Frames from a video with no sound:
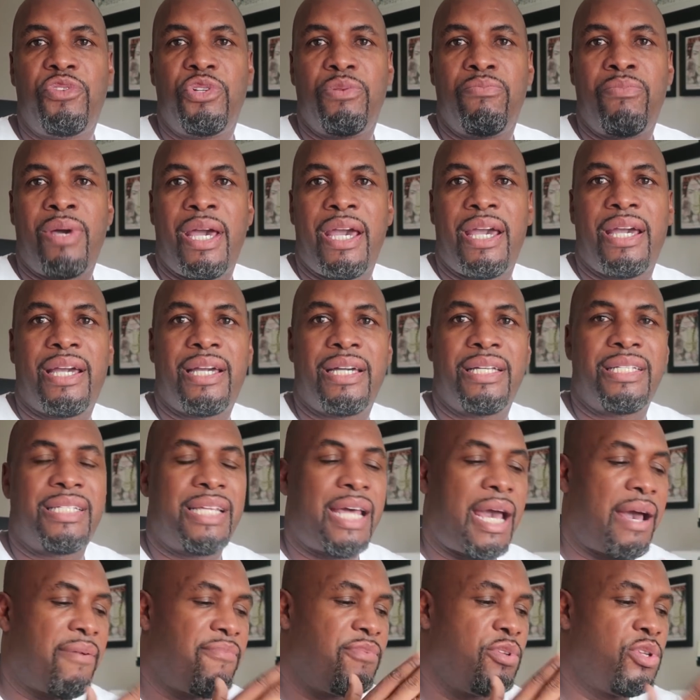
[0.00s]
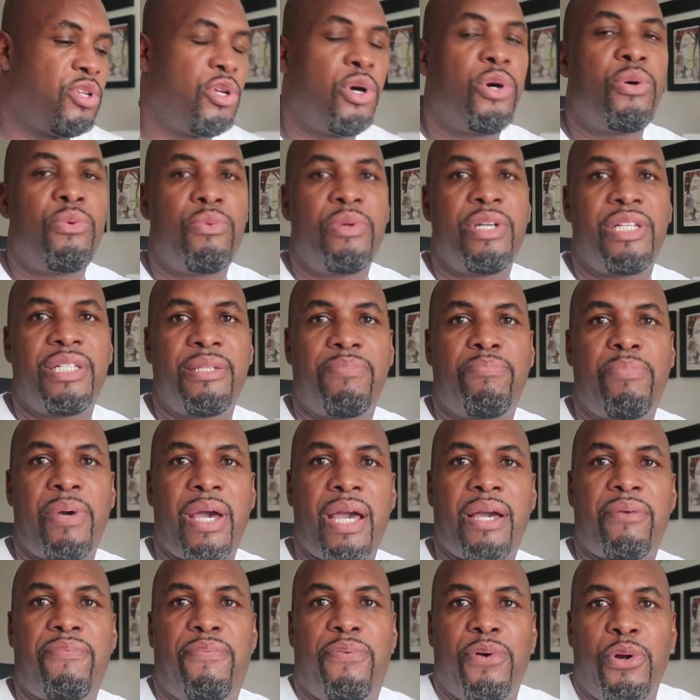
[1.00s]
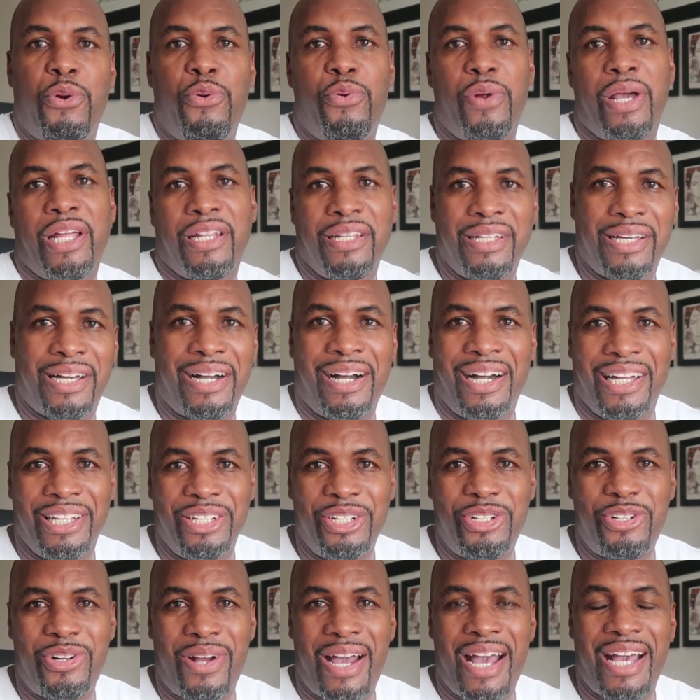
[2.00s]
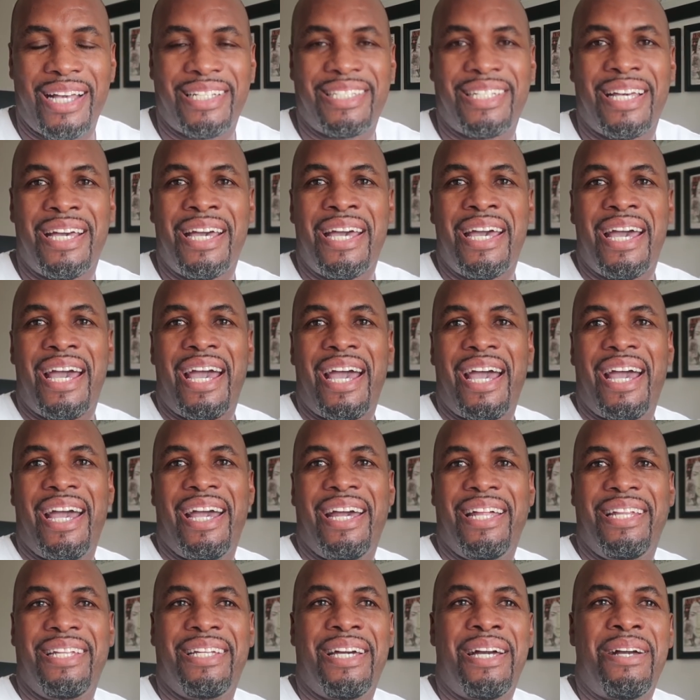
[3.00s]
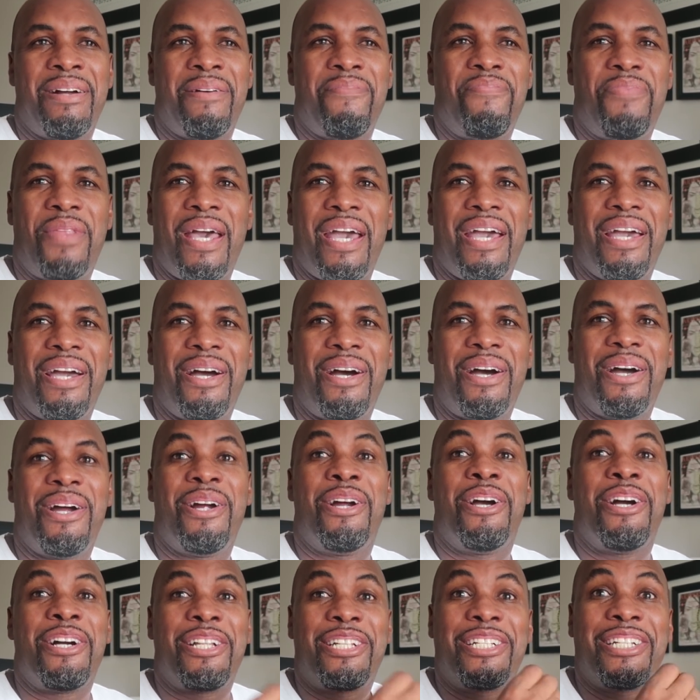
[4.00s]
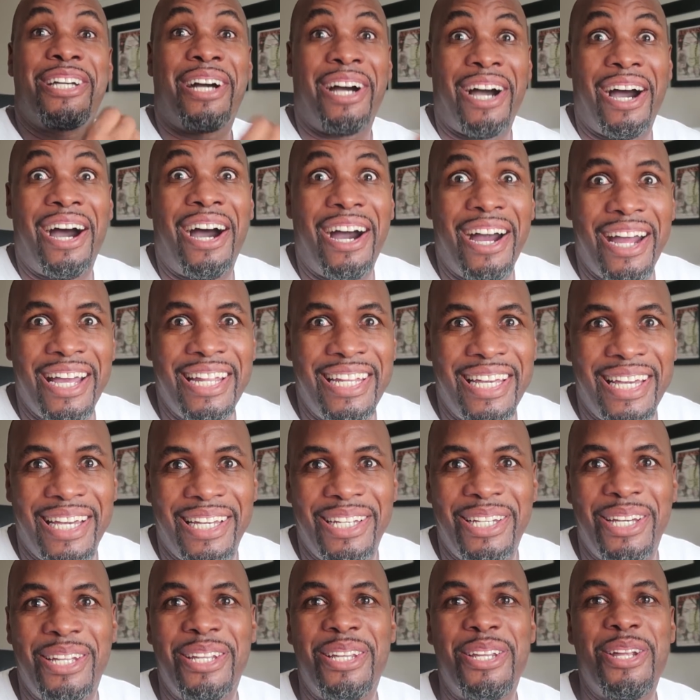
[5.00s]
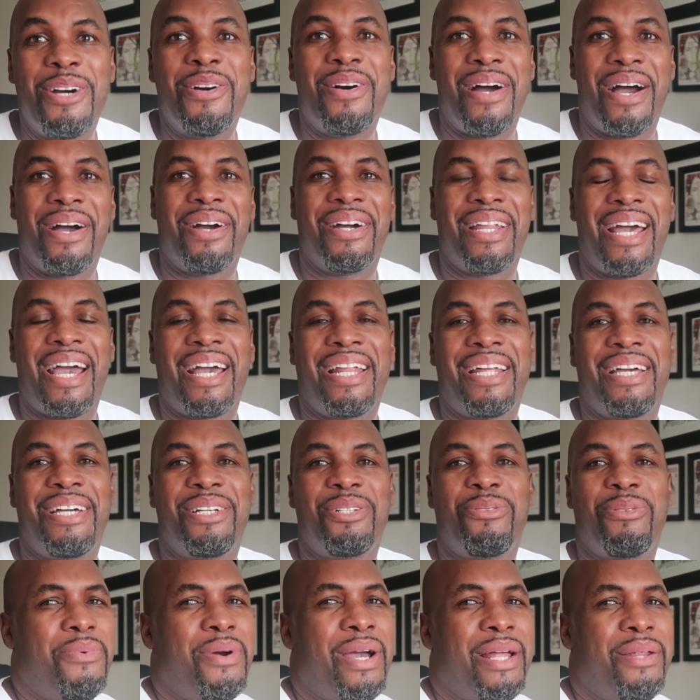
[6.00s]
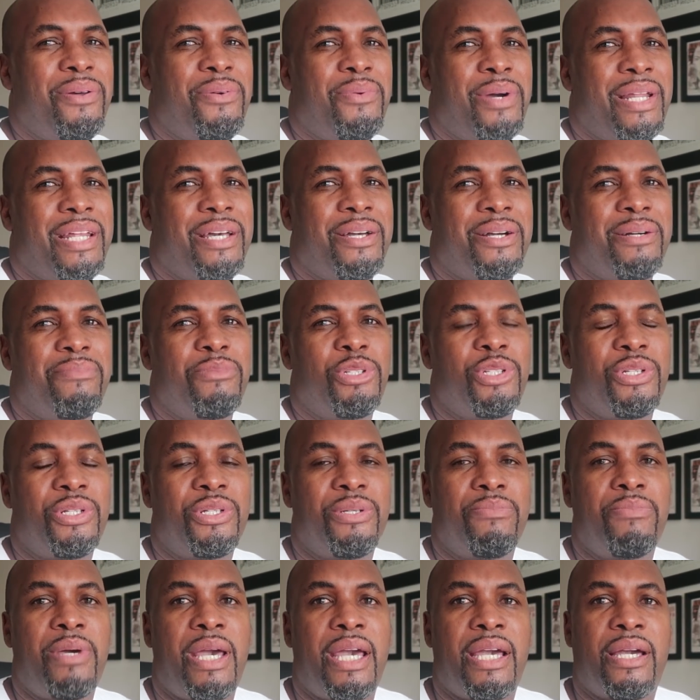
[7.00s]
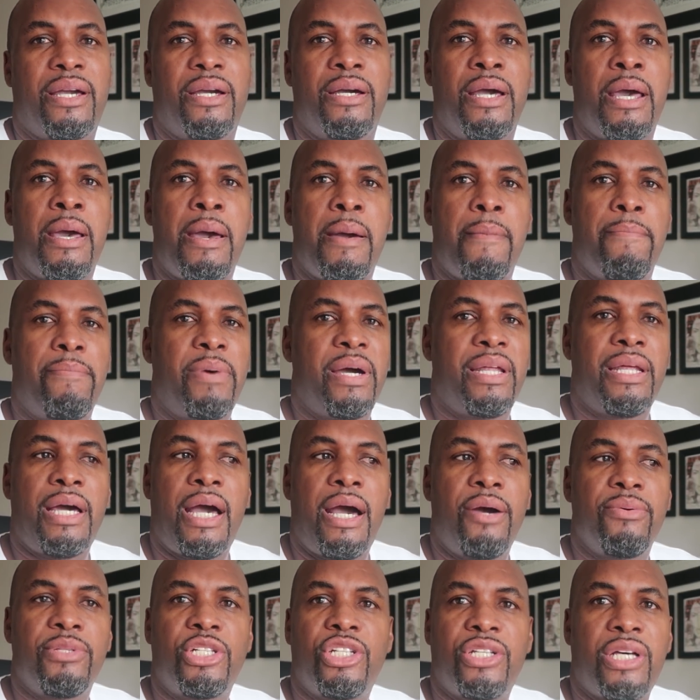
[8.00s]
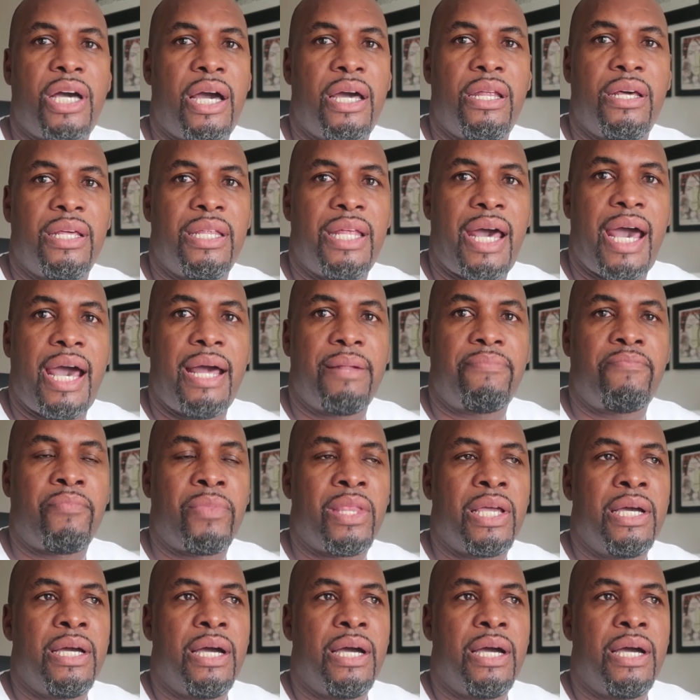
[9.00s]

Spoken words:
Jamaicans have no respect for written contracts, and they are tidy. You know how that is when it comes to Jamaica. But outside of that,